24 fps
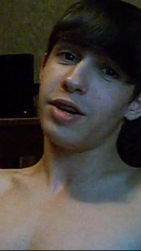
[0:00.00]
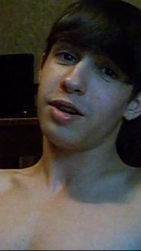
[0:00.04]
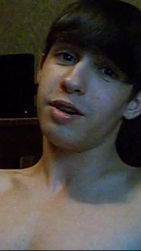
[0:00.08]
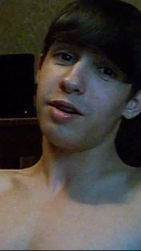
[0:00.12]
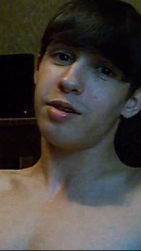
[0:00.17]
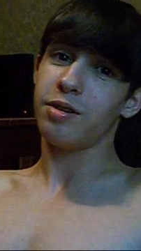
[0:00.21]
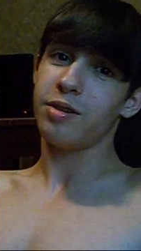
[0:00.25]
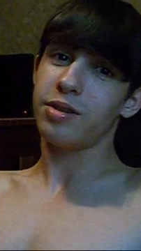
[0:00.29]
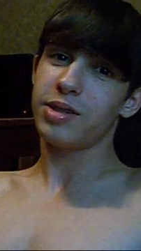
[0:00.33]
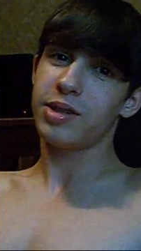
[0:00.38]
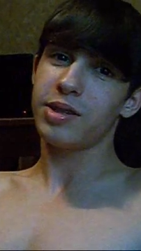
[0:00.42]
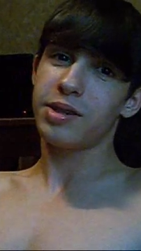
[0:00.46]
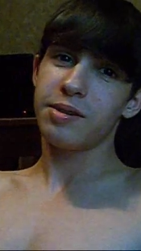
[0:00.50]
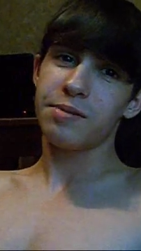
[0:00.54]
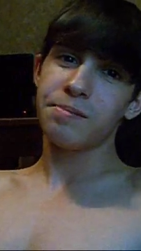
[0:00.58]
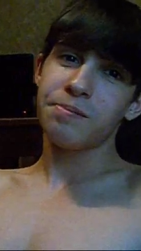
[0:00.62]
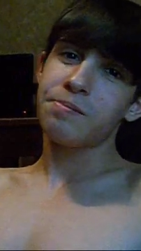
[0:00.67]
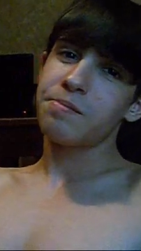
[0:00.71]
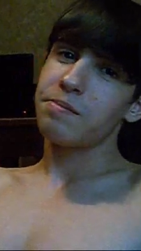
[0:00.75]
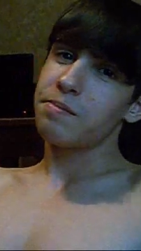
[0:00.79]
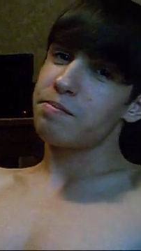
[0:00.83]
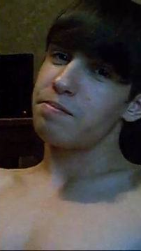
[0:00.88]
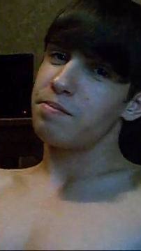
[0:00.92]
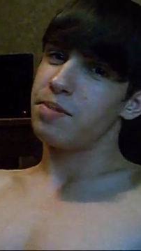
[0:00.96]
videos,
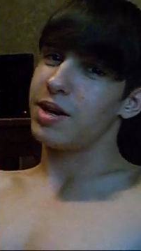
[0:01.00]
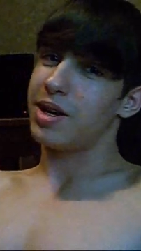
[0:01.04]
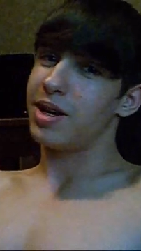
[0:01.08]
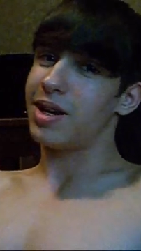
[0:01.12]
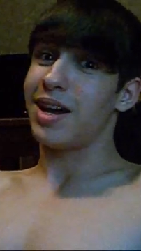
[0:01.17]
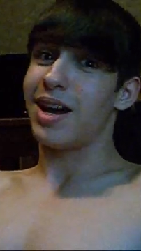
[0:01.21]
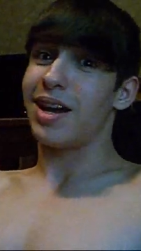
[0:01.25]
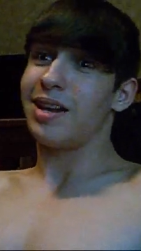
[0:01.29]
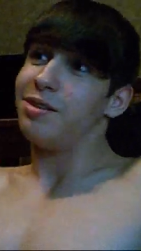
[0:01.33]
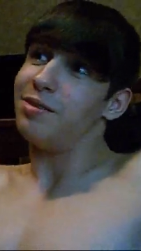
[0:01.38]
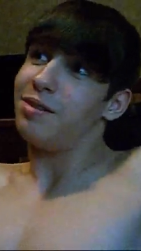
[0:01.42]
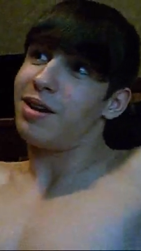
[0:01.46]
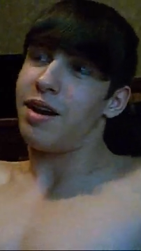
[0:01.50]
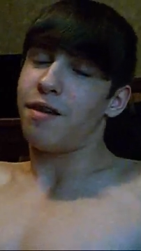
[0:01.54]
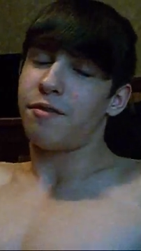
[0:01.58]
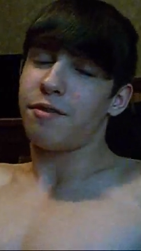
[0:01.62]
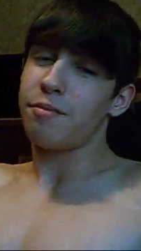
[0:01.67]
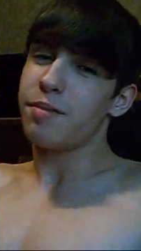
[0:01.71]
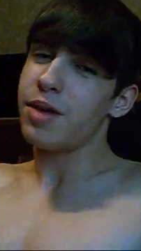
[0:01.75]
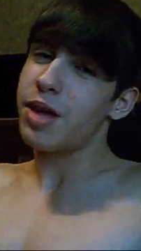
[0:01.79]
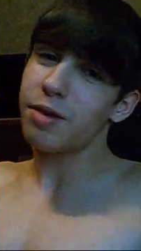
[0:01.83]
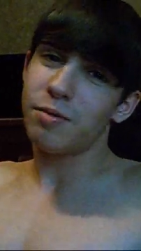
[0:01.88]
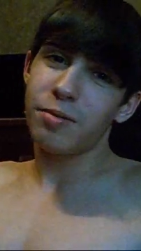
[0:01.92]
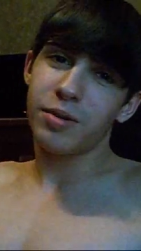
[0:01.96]
but I know I
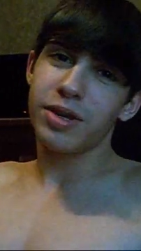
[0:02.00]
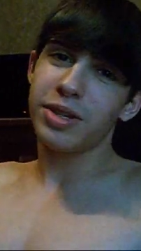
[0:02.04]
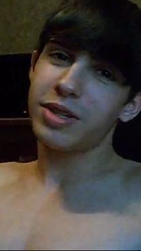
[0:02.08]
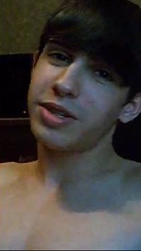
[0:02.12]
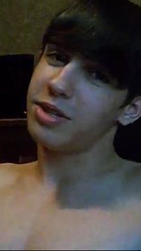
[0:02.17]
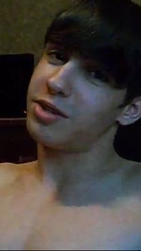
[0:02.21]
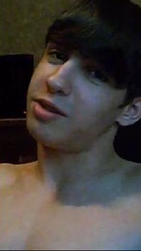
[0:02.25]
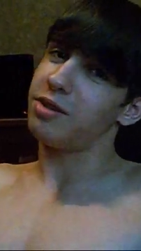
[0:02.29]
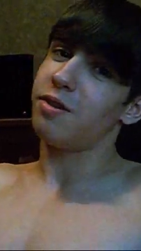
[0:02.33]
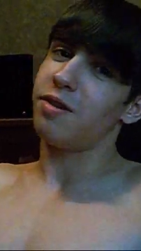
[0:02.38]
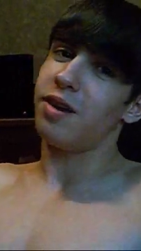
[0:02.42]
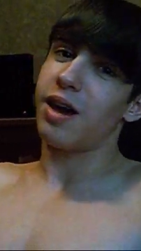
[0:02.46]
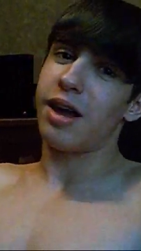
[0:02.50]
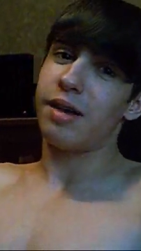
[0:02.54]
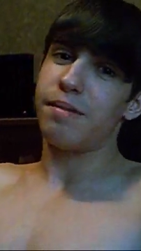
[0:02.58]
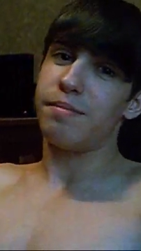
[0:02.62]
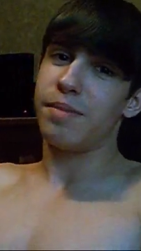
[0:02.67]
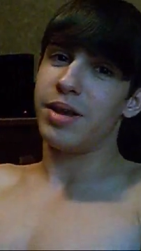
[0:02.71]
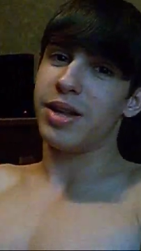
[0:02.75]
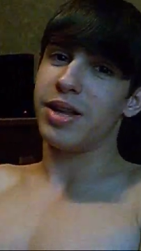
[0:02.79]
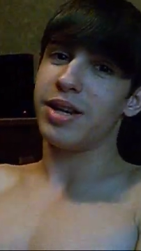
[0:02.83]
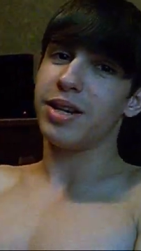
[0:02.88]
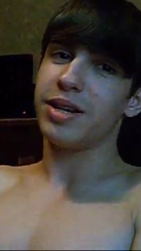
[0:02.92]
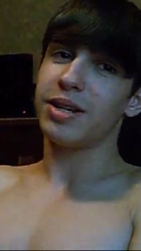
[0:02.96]
have to make one, so I
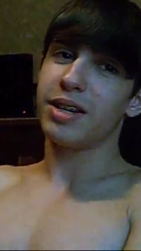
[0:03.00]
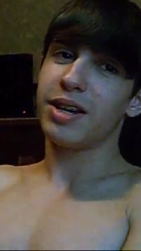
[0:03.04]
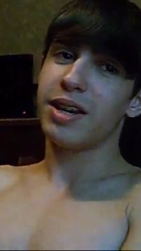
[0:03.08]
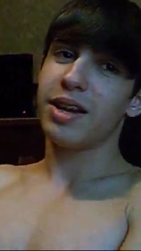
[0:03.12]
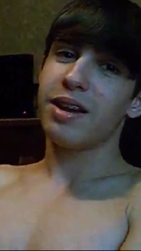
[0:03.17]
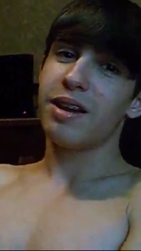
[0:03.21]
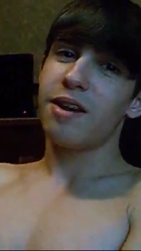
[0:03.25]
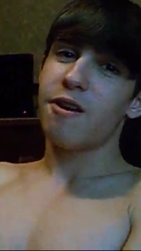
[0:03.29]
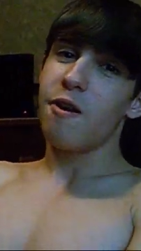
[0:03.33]
made it.